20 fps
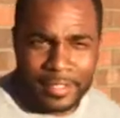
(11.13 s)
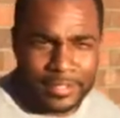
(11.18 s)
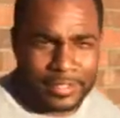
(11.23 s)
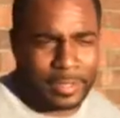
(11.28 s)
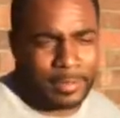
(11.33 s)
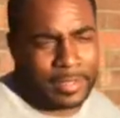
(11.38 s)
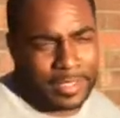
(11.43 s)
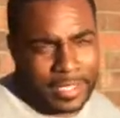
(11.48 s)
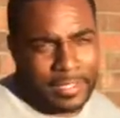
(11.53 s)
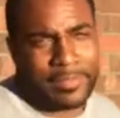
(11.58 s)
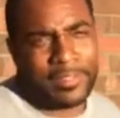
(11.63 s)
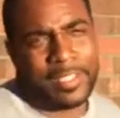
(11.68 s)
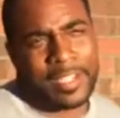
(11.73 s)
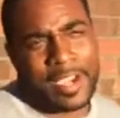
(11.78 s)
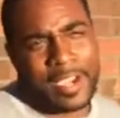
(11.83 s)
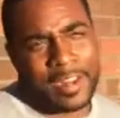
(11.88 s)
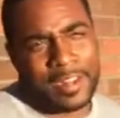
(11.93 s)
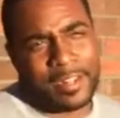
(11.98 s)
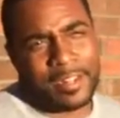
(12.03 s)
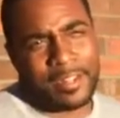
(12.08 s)
So we definitely
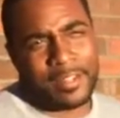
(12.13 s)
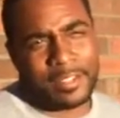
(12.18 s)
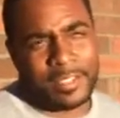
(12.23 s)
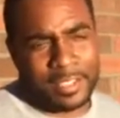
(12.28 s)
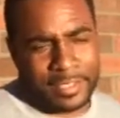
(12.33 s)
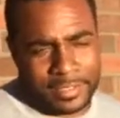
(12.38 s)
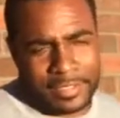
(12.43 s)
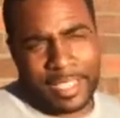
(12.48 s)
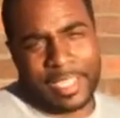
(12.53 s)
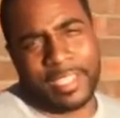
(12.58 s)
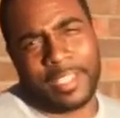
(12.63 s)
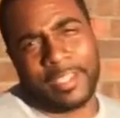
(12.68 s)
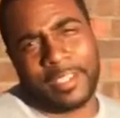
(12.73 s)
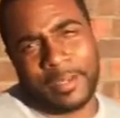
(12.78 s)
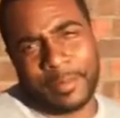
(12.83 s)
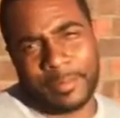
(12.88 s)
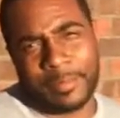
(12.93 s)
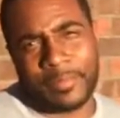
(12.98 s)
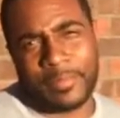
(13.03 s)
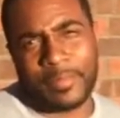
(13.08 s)
got to contain
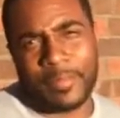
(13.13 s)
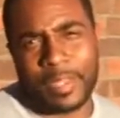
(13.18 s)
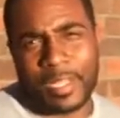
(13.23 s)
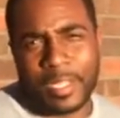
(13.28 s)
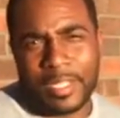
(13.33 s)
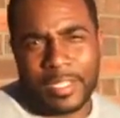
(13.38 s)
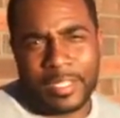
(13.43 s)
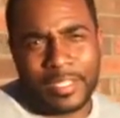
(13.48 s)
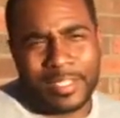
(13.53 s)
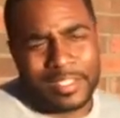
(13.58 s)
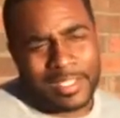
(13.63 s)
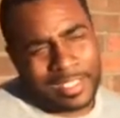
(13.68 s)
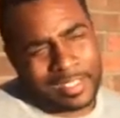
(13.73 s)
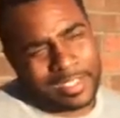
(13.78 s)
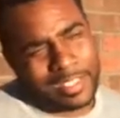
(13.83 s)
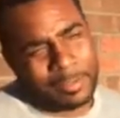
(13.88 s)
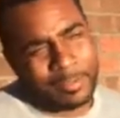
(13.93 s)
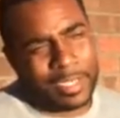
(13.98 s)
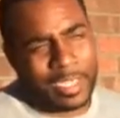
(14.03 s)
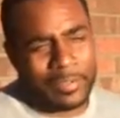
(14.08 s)
him. I
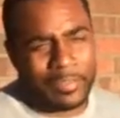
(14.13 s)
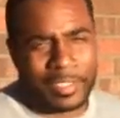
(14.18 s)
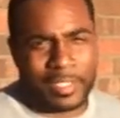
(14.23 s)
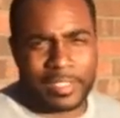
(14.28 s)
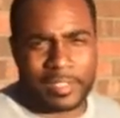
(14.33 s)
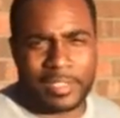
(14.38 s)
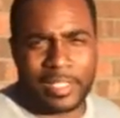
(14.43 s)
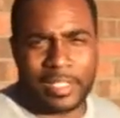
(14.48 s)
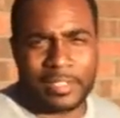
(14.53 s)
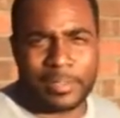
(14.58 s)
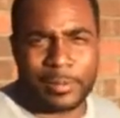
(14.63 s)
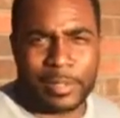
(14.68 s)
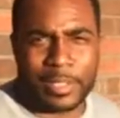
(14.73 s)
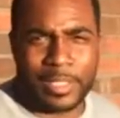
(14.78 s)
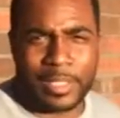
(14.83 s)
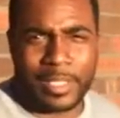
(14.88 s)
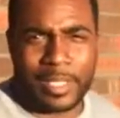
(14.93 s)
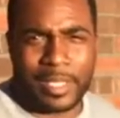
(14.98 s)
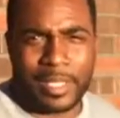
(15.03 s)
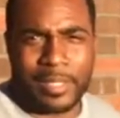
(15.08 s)
think we have a good chance to
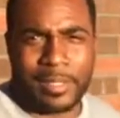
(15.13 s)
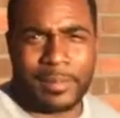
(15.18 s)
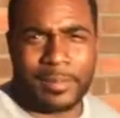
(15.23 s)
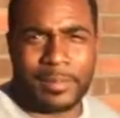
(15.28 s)
win the game.